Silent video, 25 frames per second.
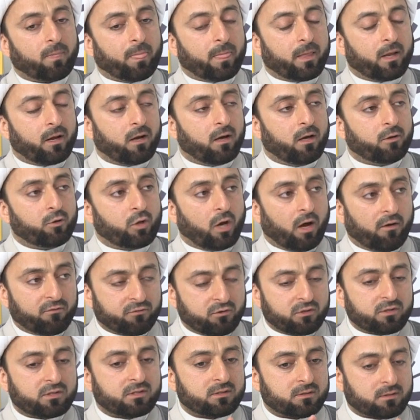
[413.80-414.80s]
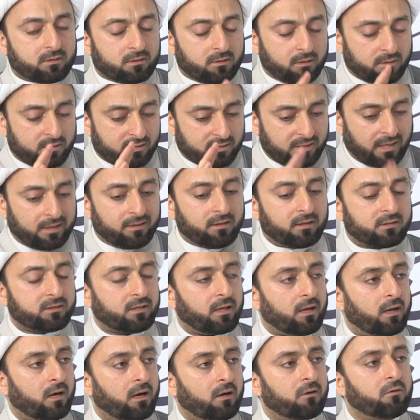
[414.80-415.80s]
Uh, you have to st stay in the
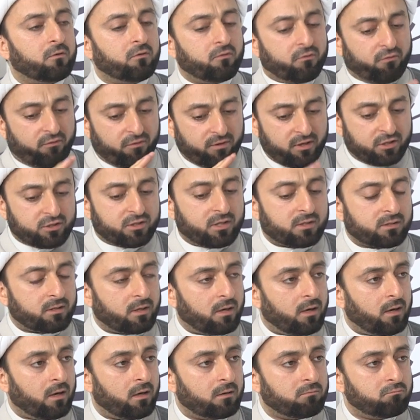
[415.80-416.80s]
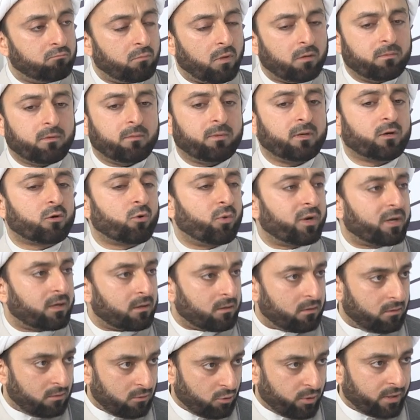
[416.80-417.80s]
salah finish the salah, maybe a bit quick,
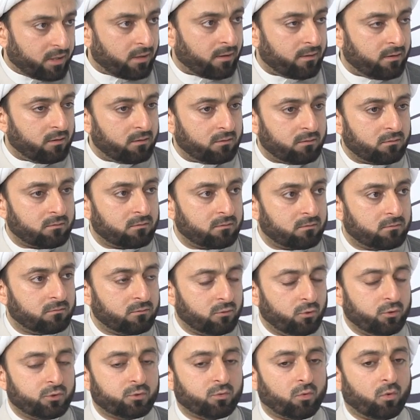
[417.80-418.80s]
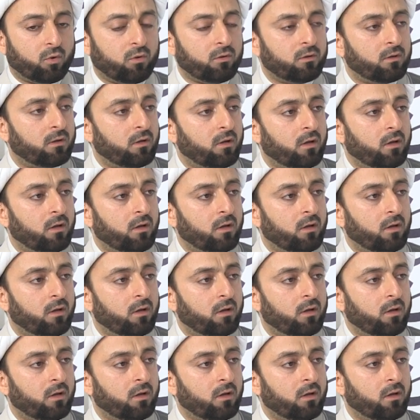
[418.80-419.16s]
quicker than usual,